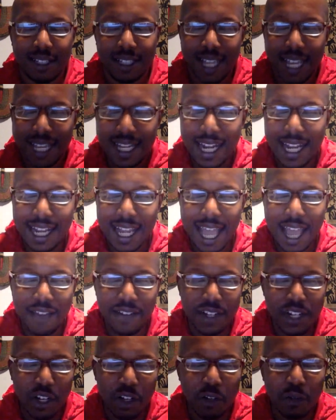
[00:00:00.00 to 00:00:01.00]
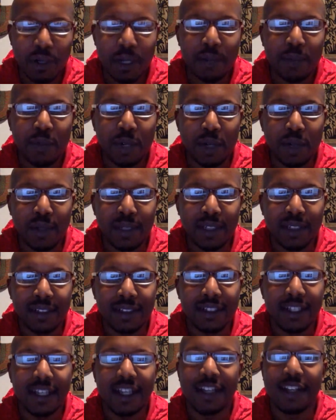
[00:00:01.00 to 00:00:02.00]
Can I have a notary appointment?
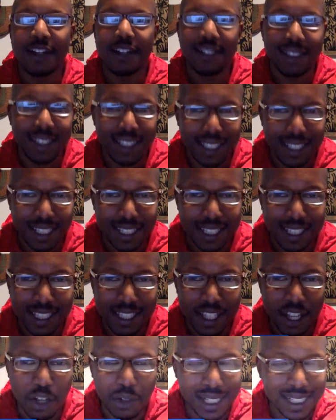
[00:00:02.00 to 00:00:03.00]
No,